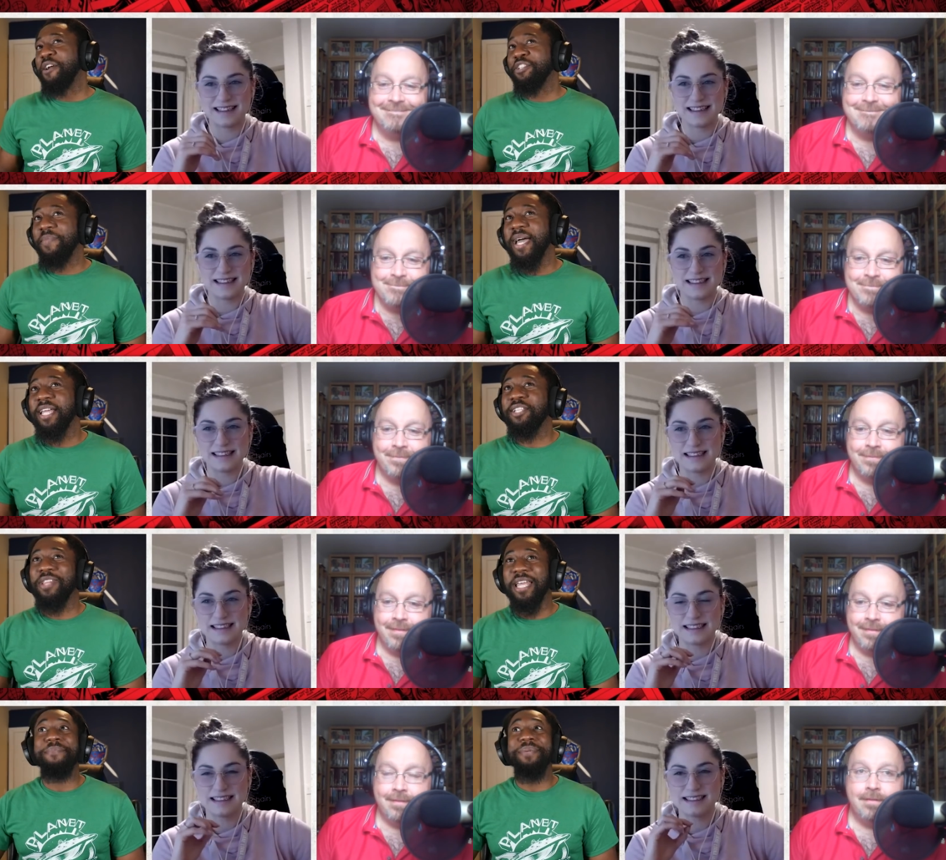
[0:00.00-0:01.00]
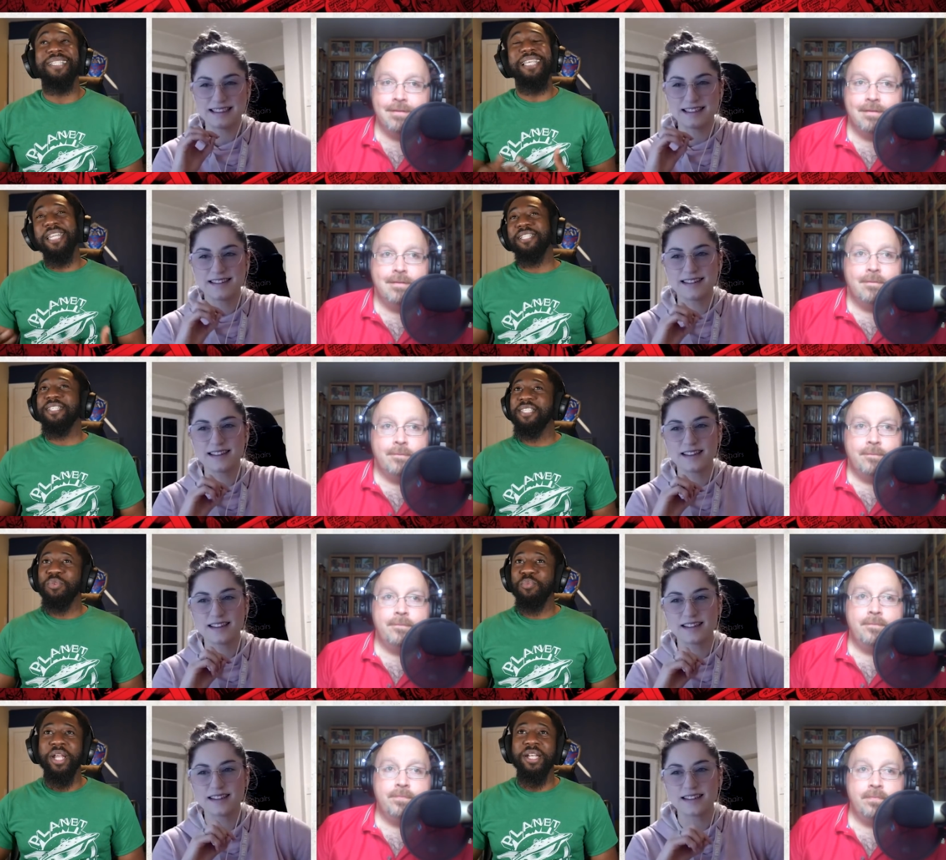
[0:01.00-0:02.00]
Speaker 1: charismatic. So like I'm excited to
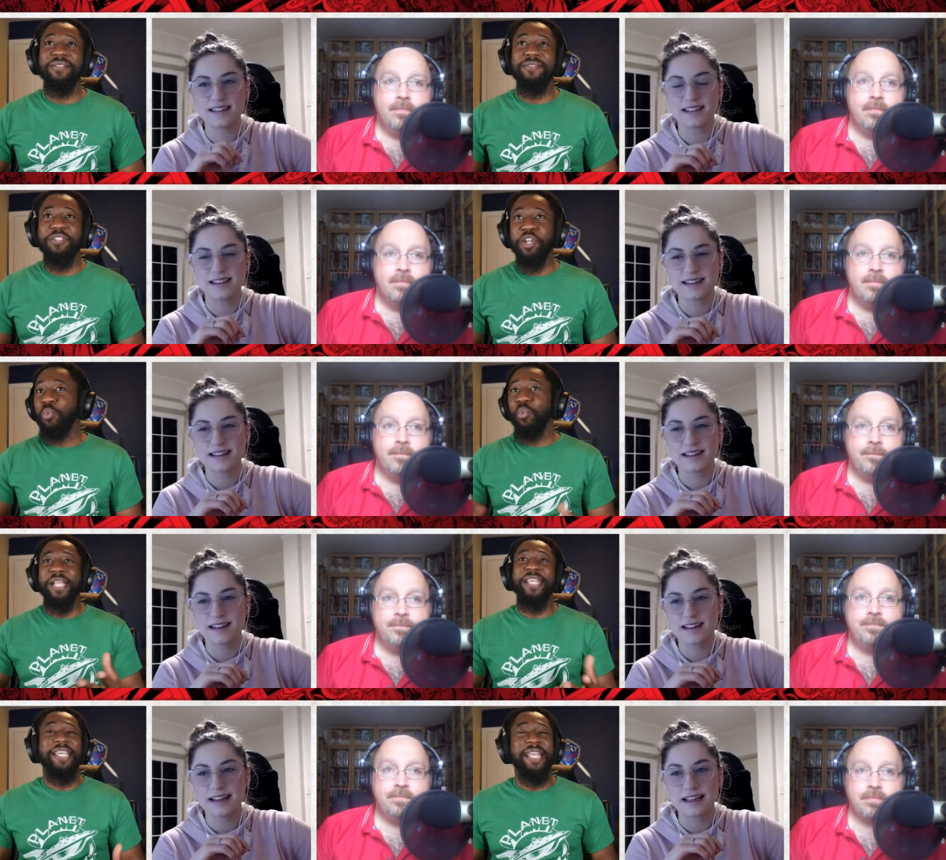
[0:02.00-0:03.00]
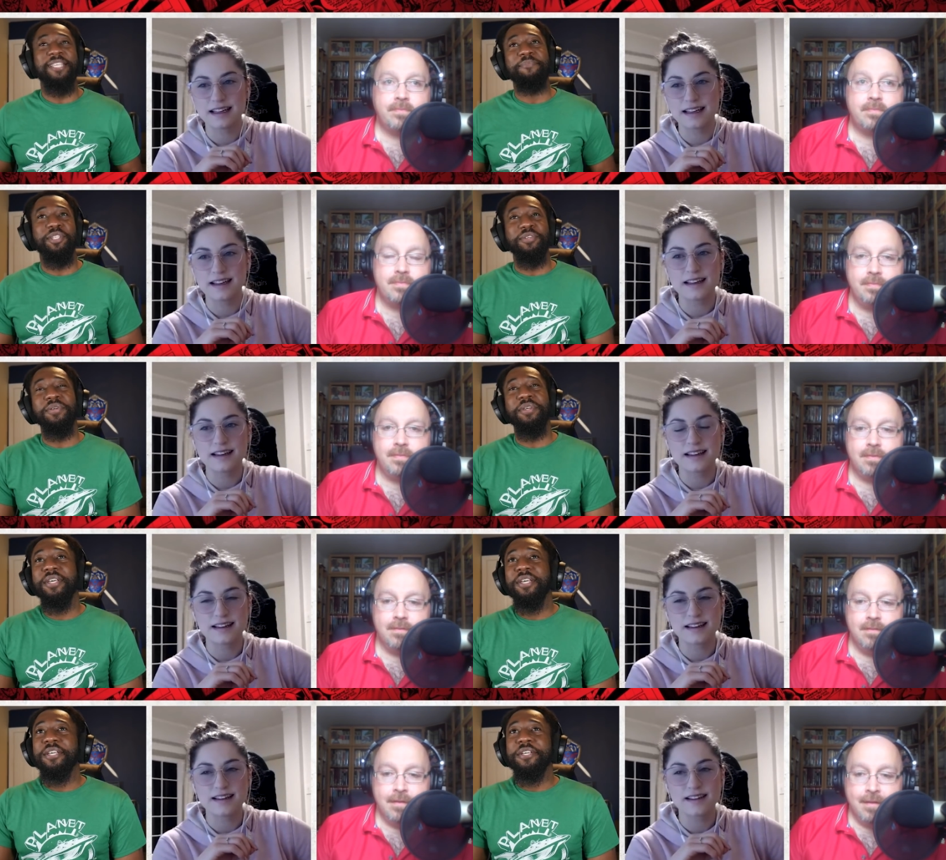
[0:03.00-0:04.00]
see what you know what he gets up to.
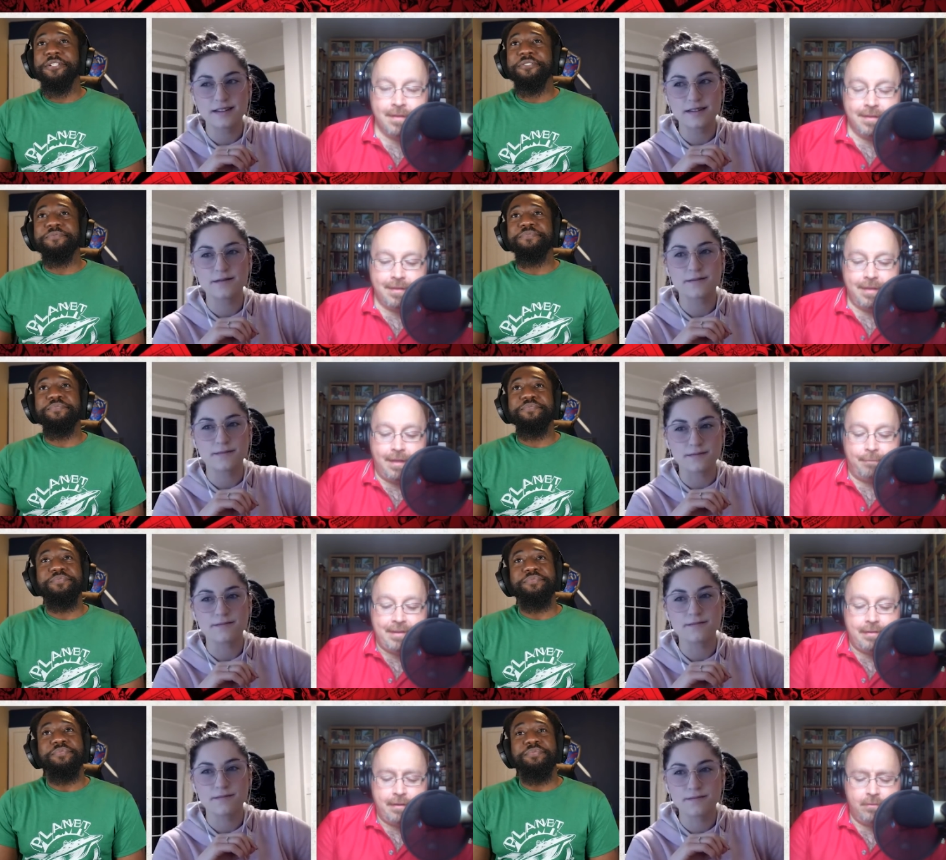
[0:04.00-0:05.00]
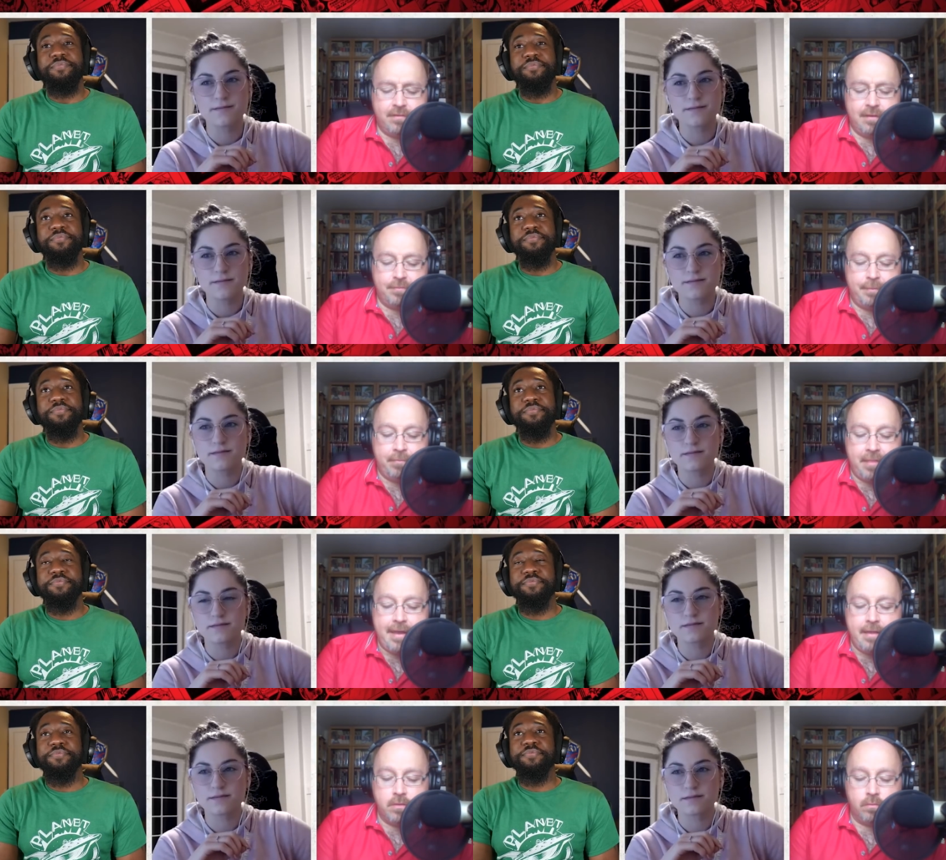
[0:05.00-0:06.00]
Speaker 2: Yeah, I mean, Hiddleston has been
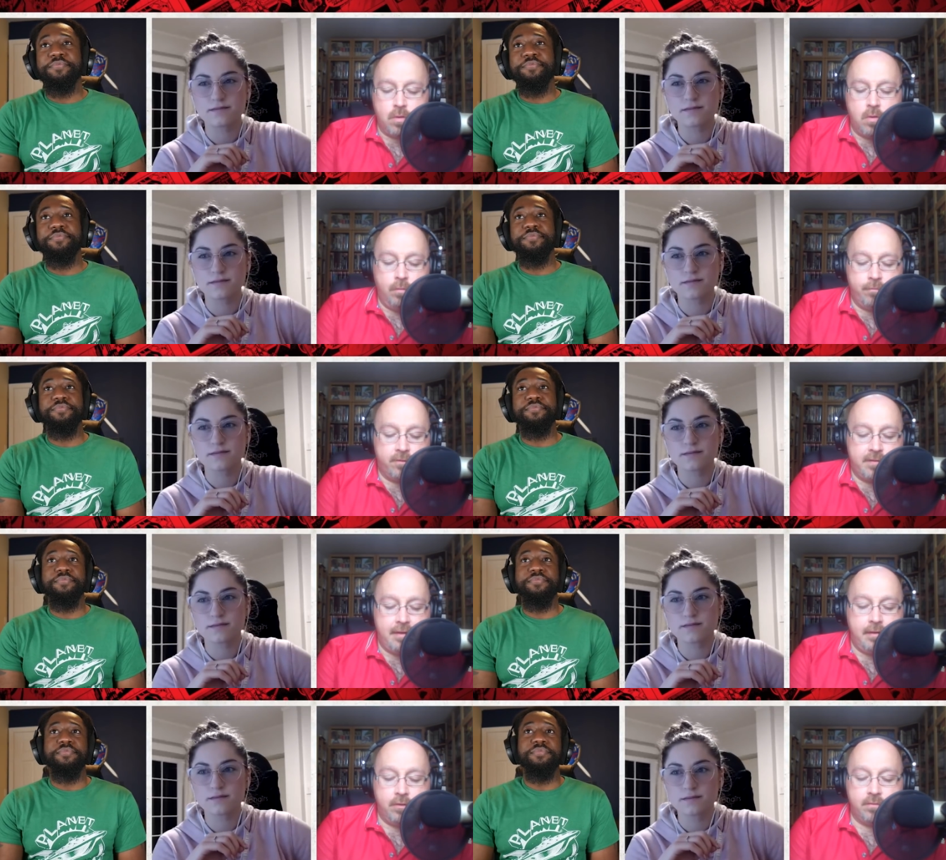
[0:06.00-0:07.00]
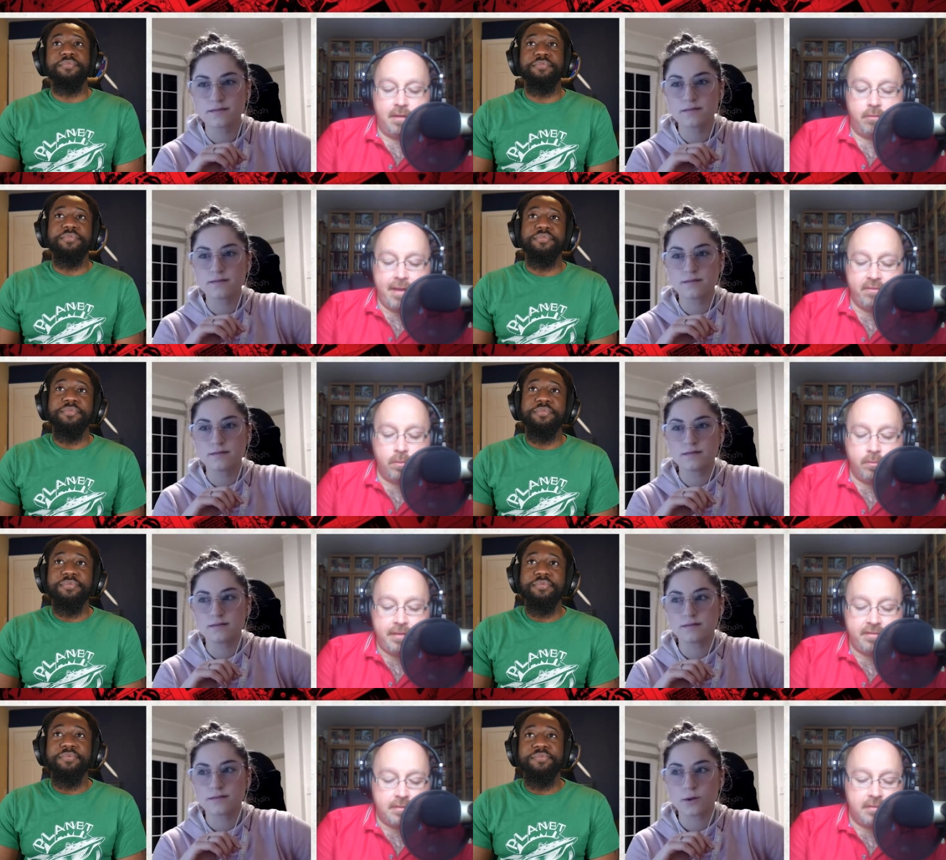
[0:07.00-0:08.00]
playing the role for 10 years now. As we're
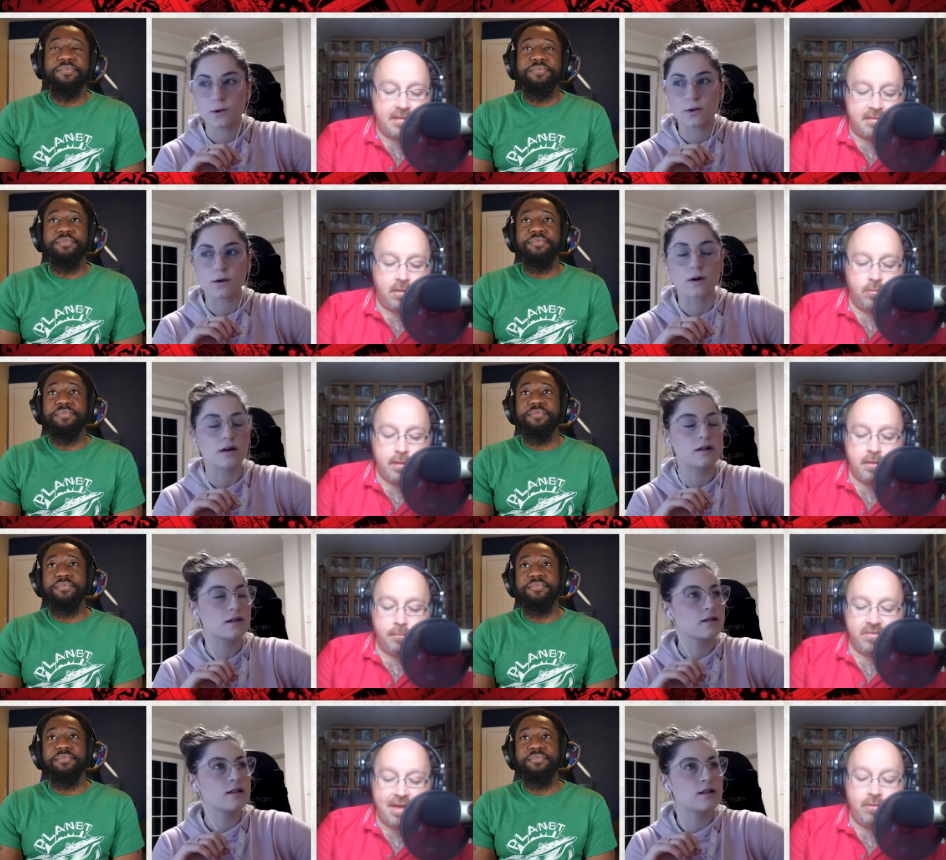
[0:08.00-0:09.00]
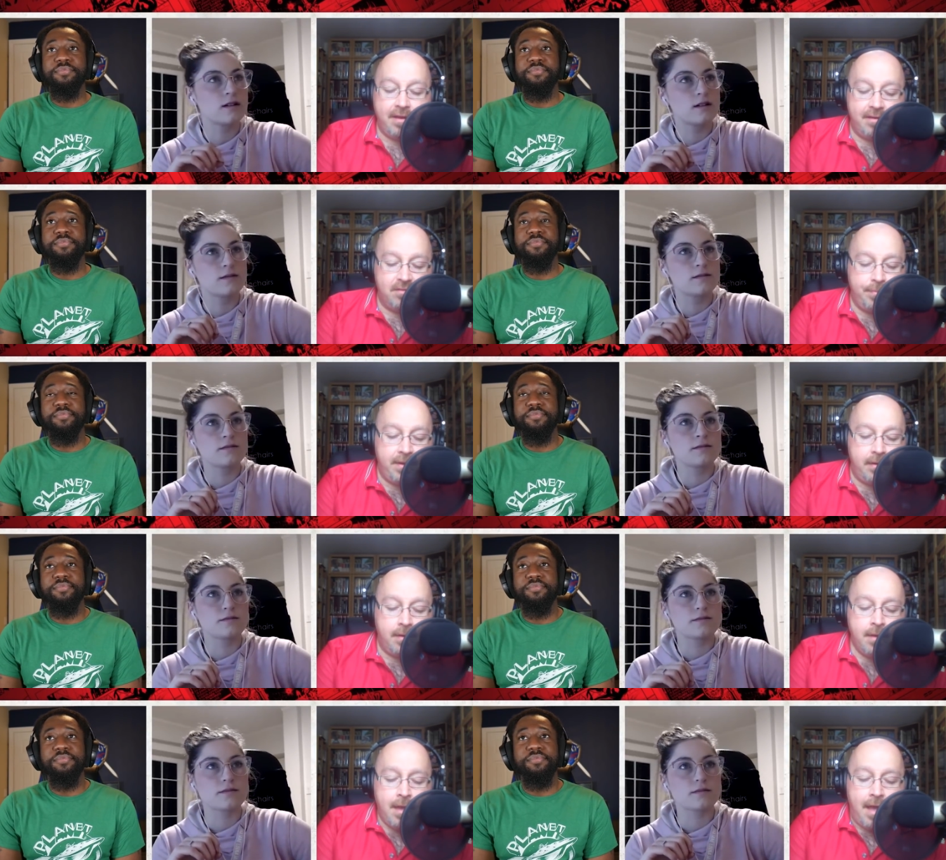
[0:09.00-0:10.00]
releasing this, as mm-hmm. Loki comes out, it has
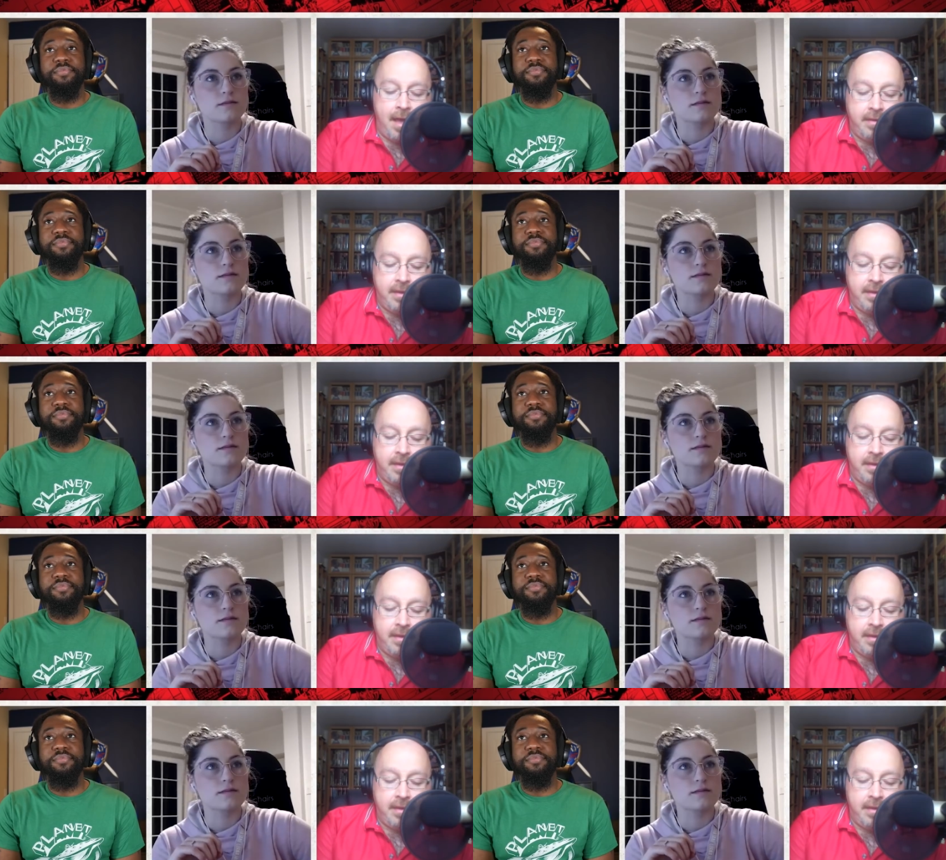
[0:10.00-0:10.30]
been a